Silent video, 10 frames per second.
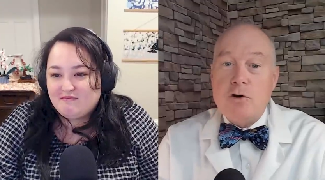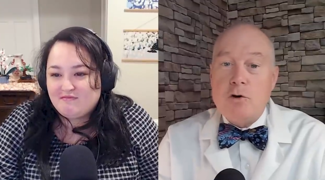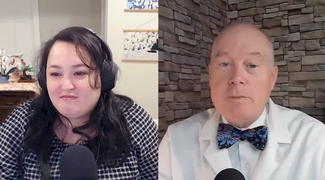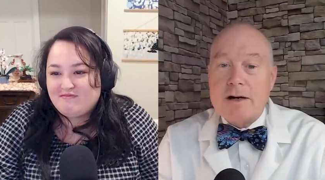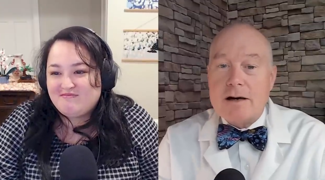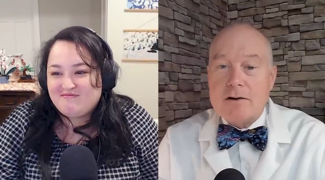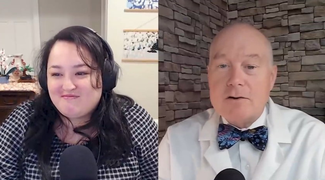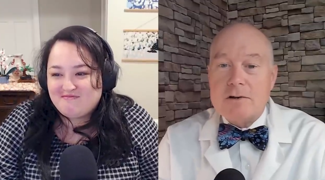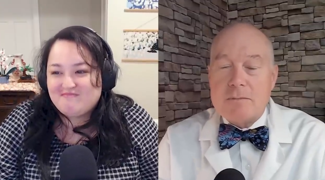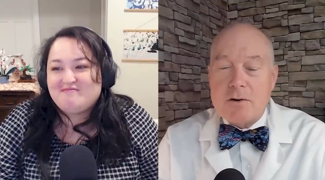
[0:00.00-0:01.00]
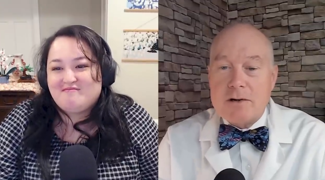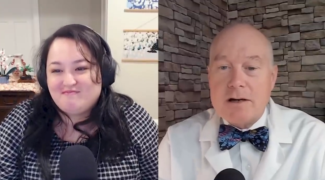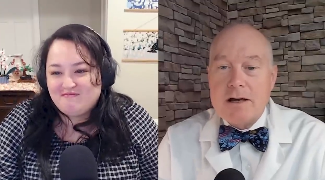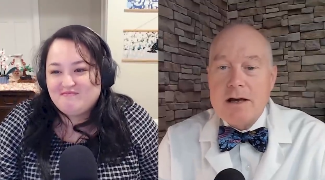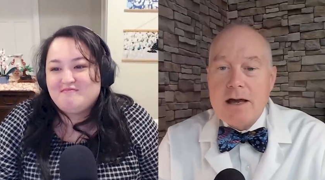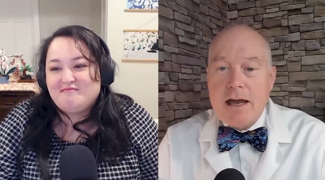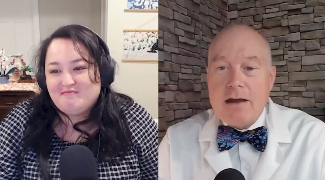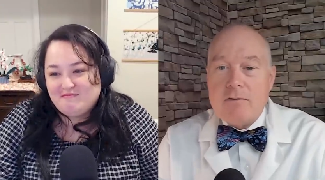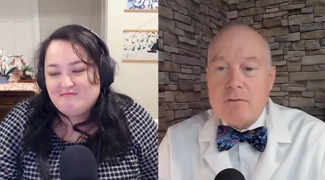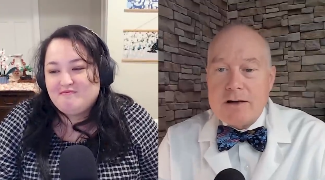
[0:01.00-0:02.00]
Speaker 1: Pneumococcal Pneumonia,
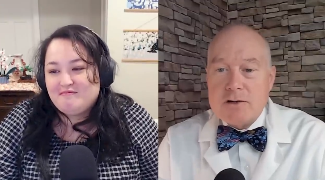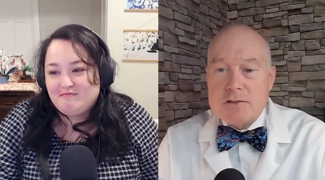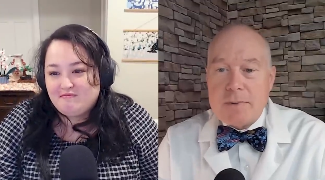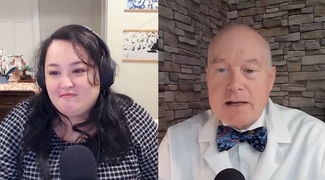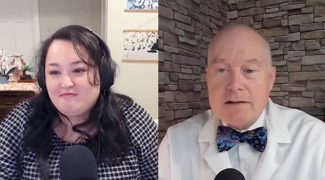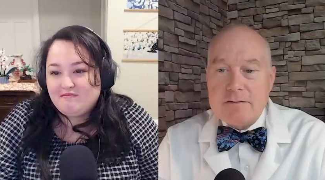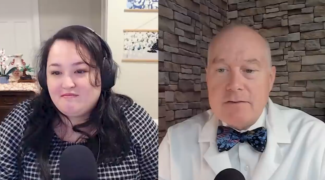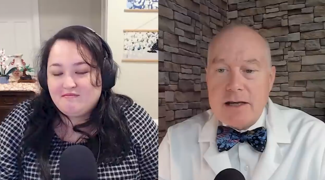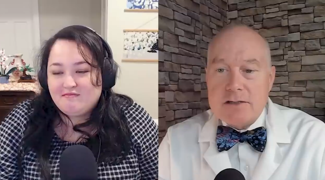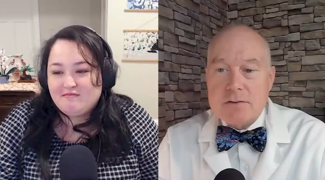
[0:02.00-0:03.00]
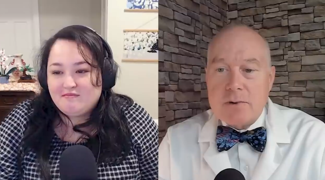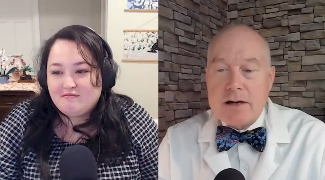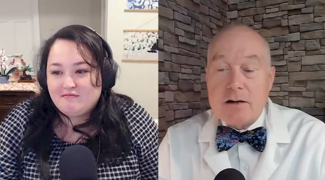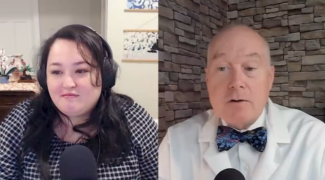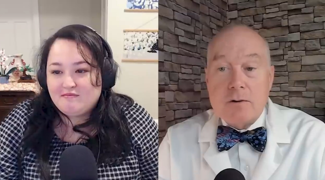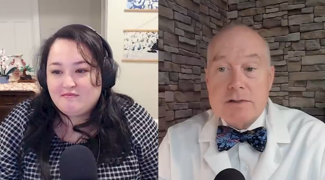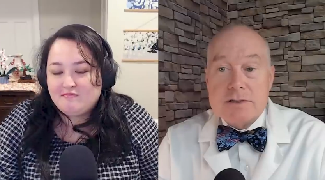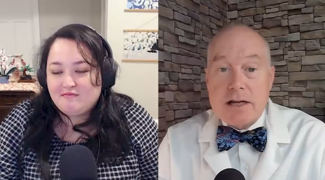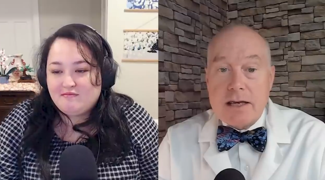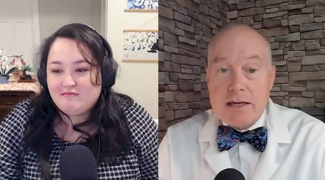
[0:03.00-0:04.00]
a retrospective nationwide
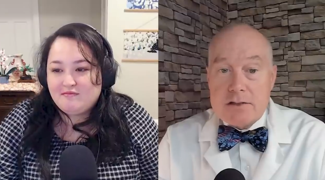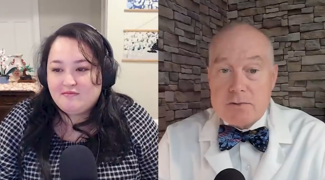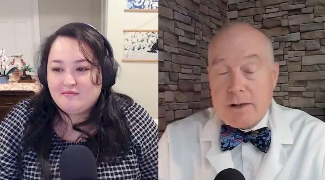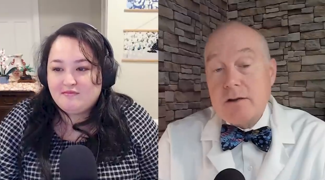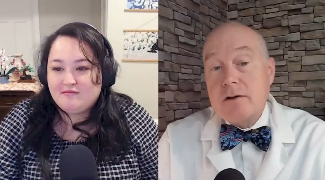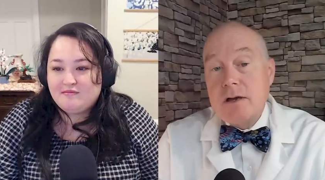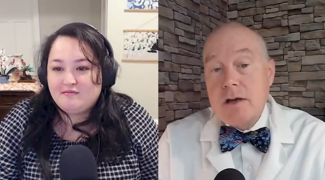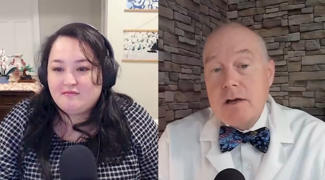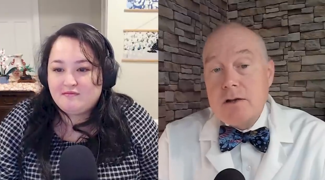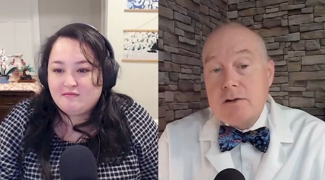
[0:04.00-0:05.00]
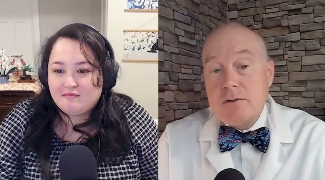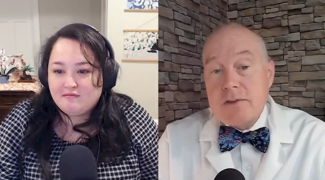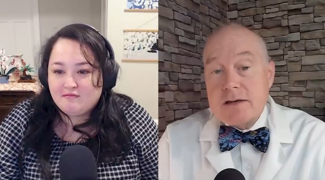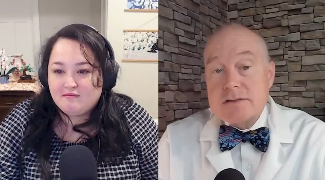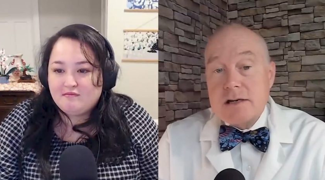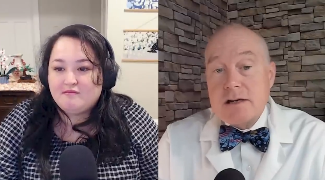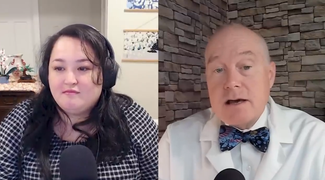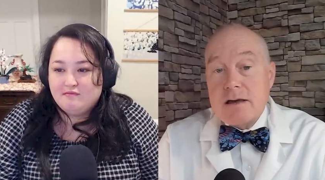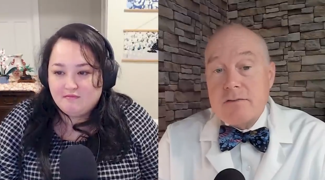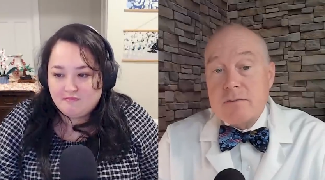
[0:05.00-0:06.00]
cohort study, Israel,
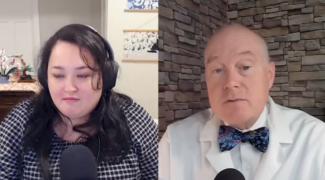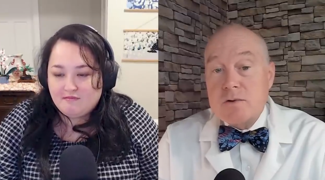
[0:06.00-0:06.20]
2009 through